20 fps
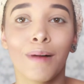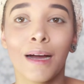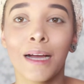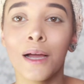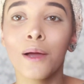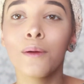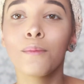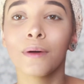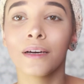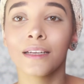my
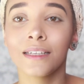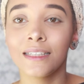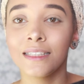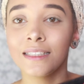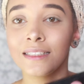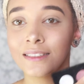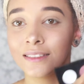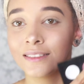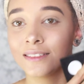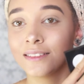own
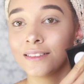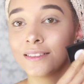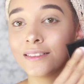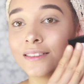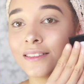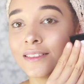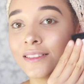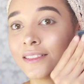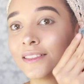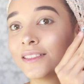money
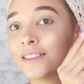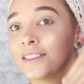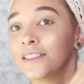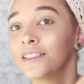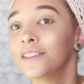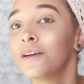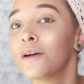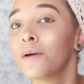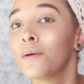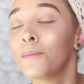
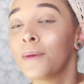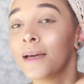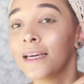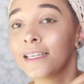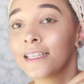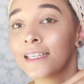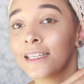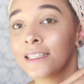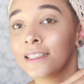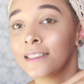
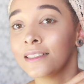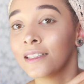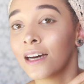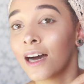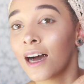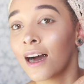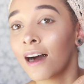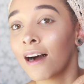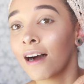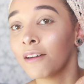making.
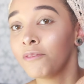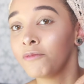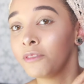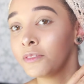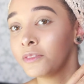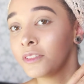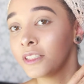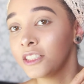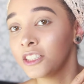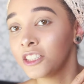I have
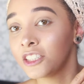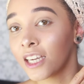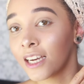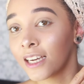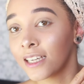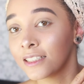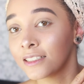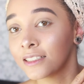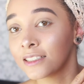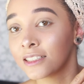15
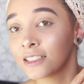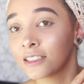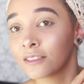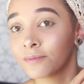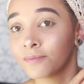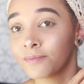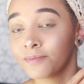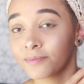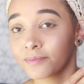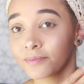shades.
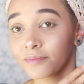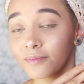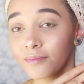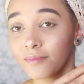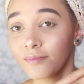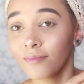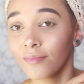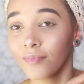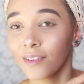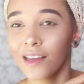
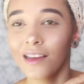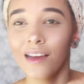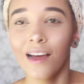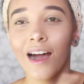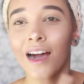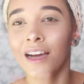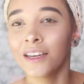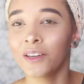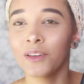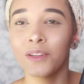
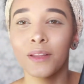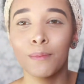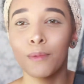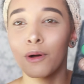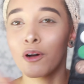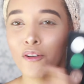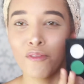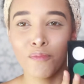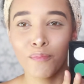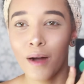I know
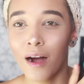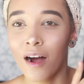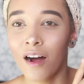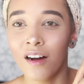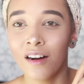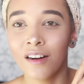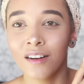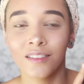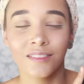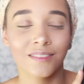them off by
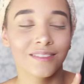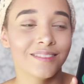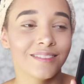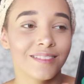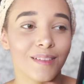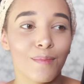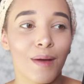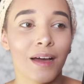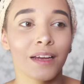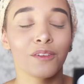heart.
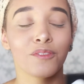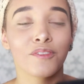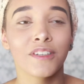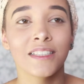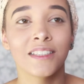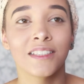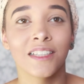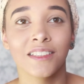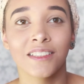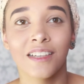The amount of
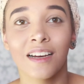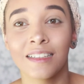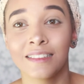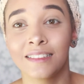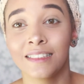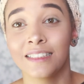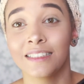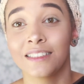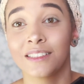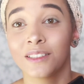research I
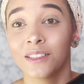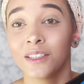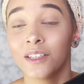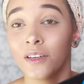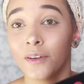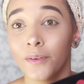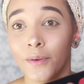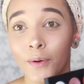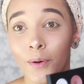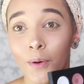did
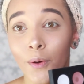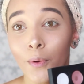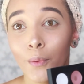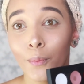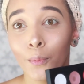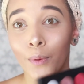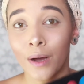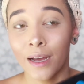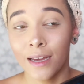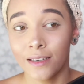
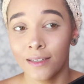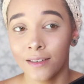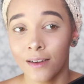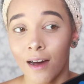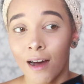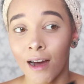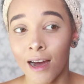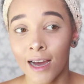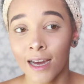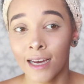when
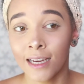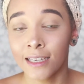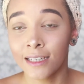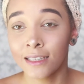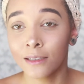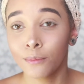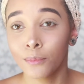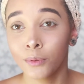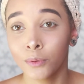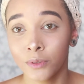
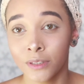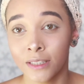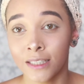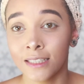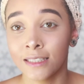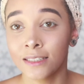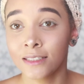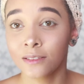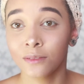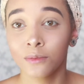I bought
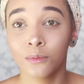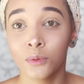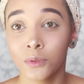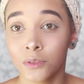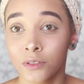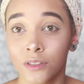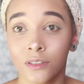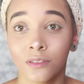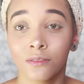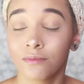these
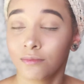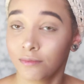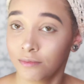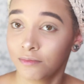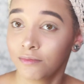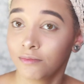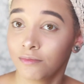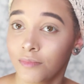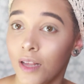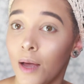was
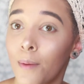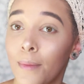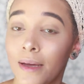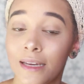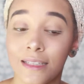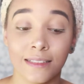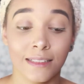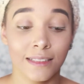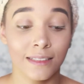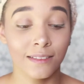
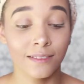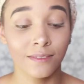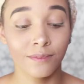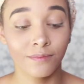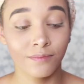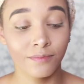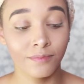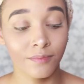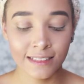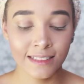amazing.
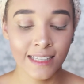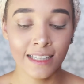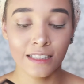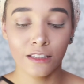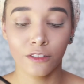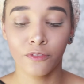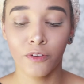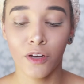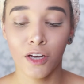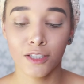Let's
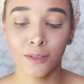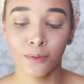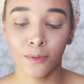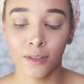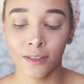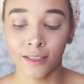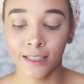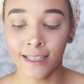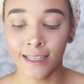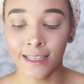take the first
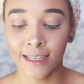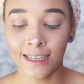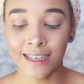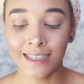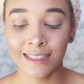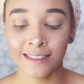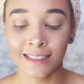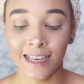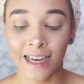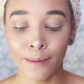one. It
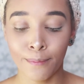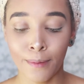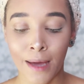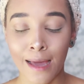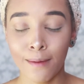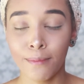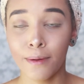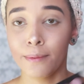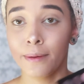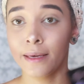is a
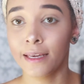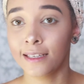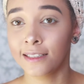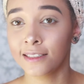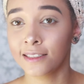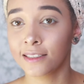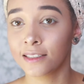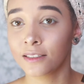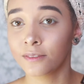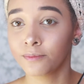baby pink.